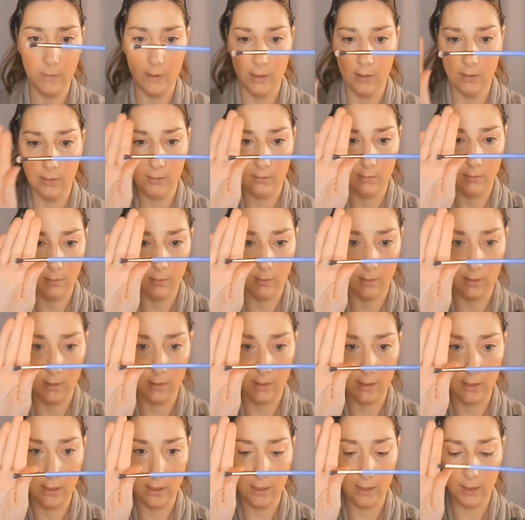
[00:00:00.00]
You can
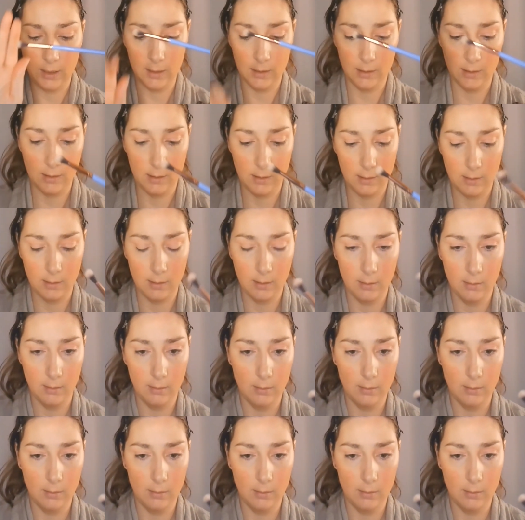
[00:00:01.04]
see it's